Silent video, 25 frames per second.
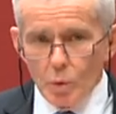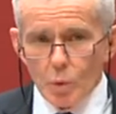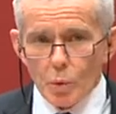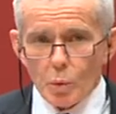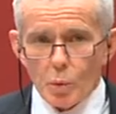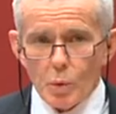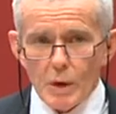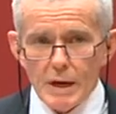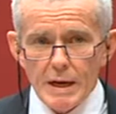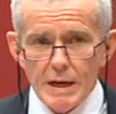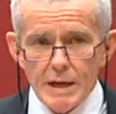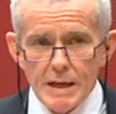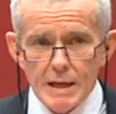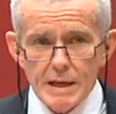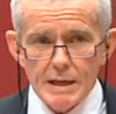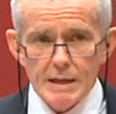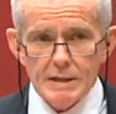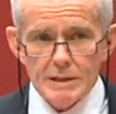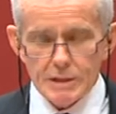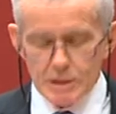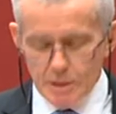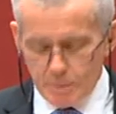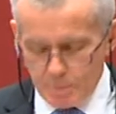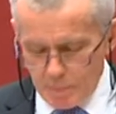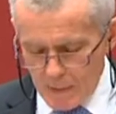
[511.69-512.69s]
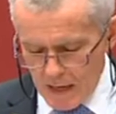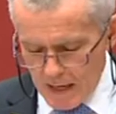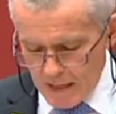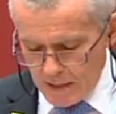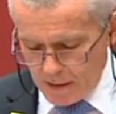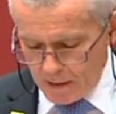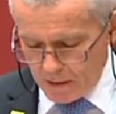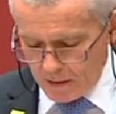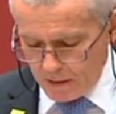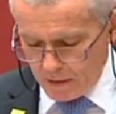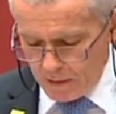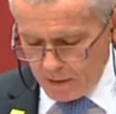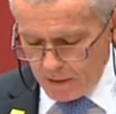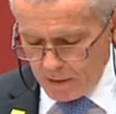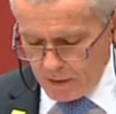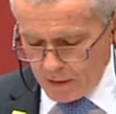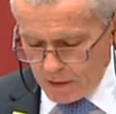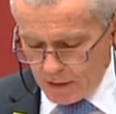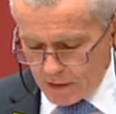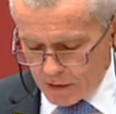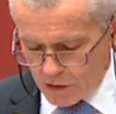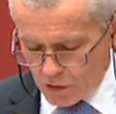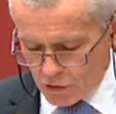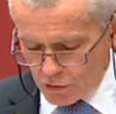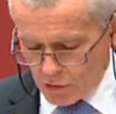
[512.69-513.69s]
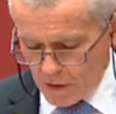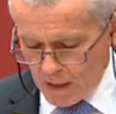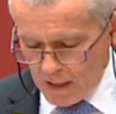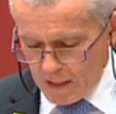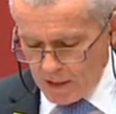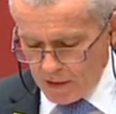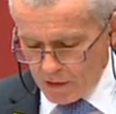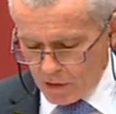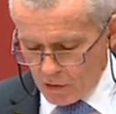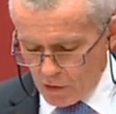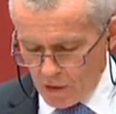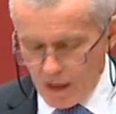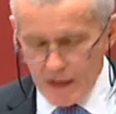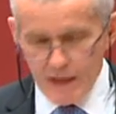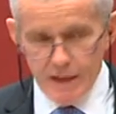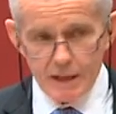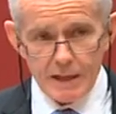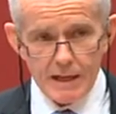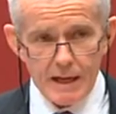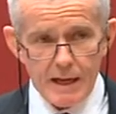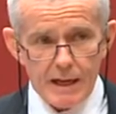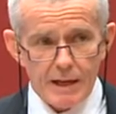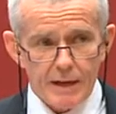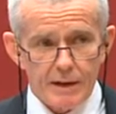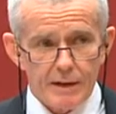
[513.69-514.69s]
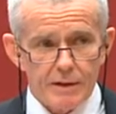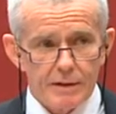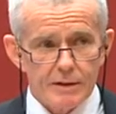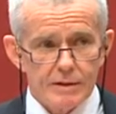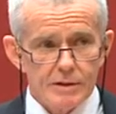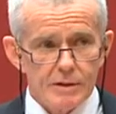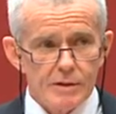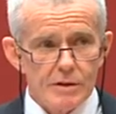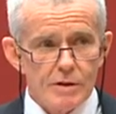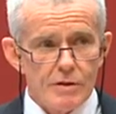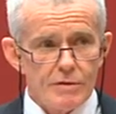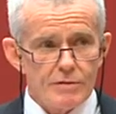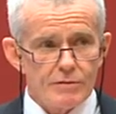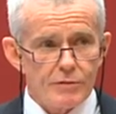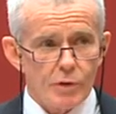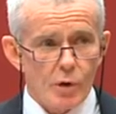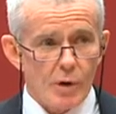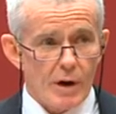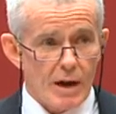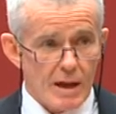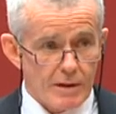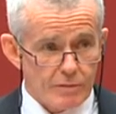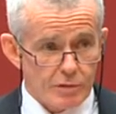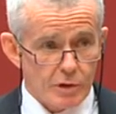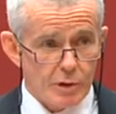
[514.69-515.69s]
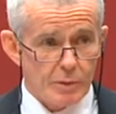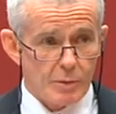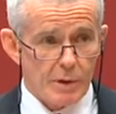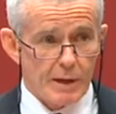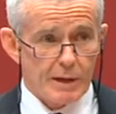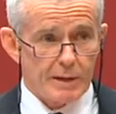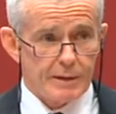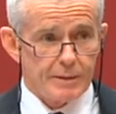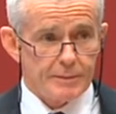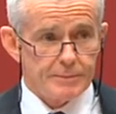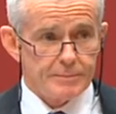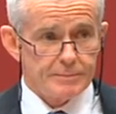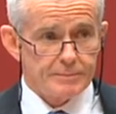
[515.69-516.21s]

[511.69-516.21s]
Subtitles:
We need to make Australia great again for everyone.